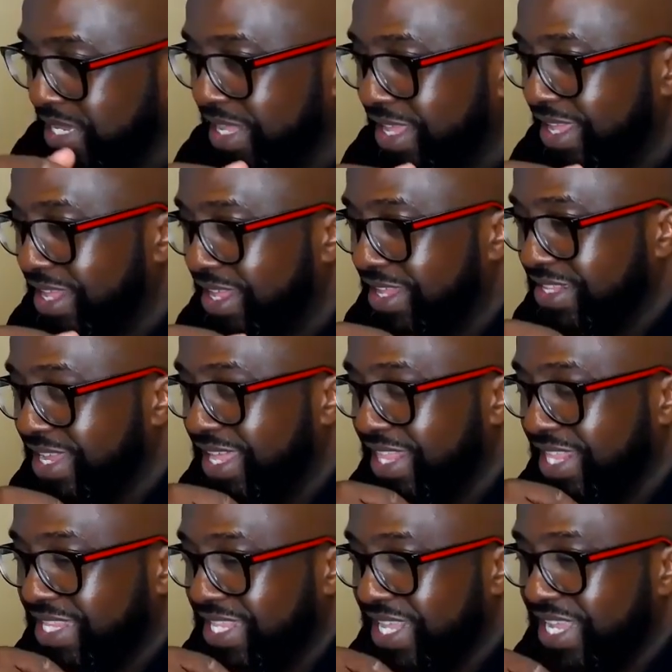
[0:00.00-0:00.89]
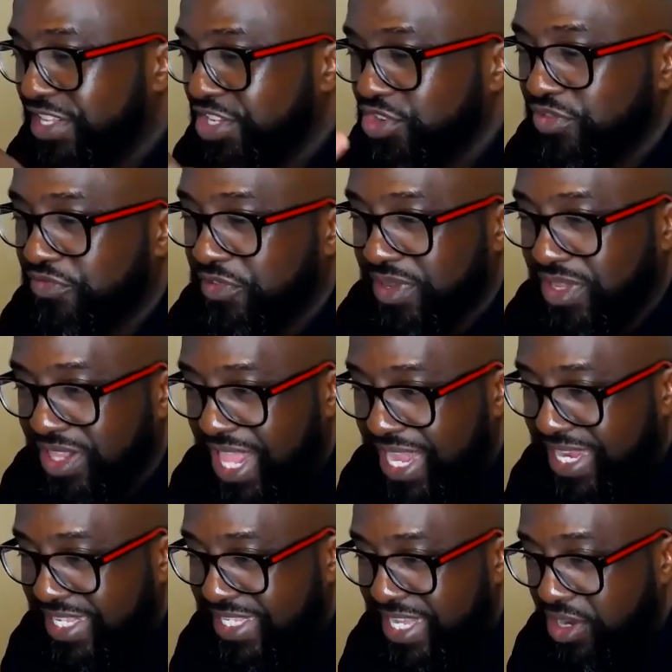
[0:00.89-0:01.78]
other thing too,
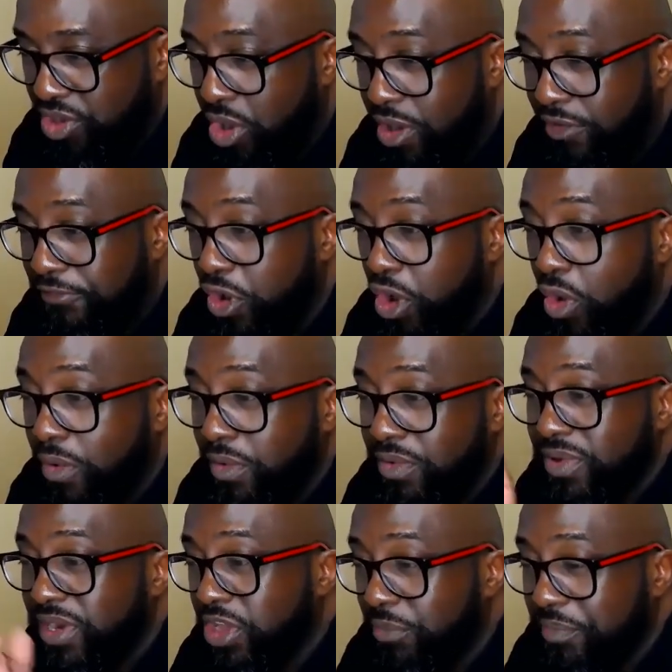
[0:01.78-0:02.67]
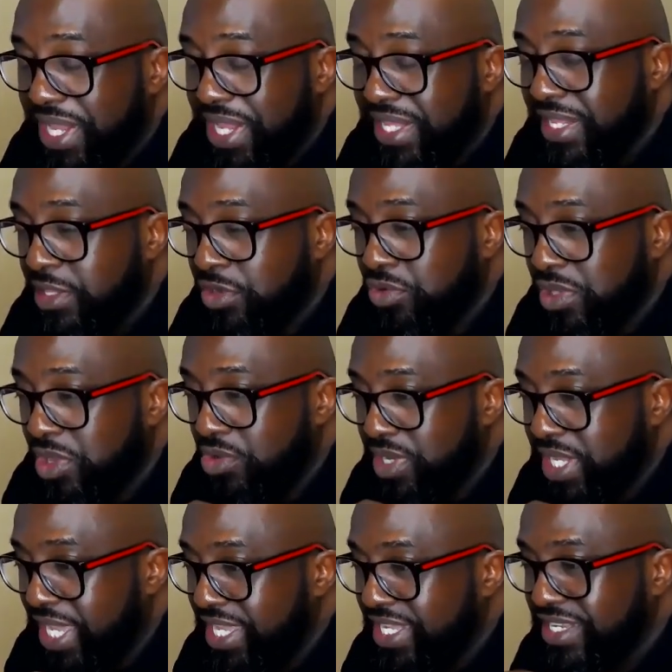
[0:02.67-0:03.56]
like I said, going forward, we're gonna be at the new
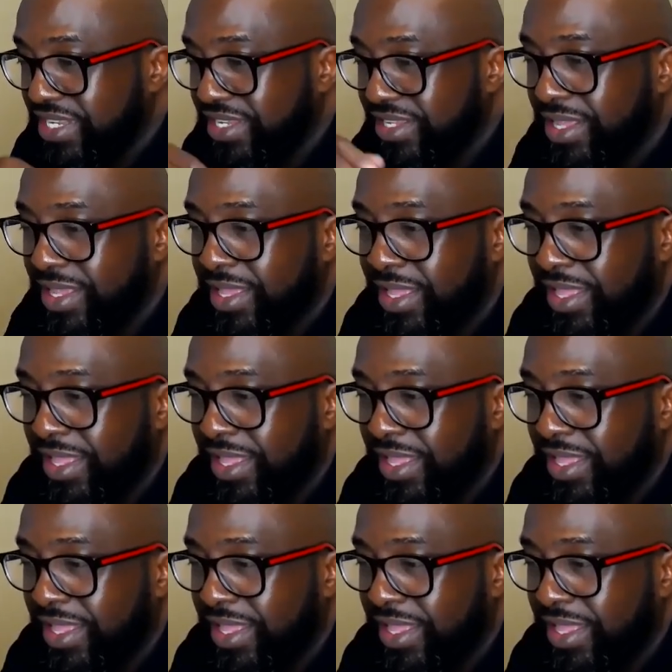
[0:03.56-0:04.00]
location.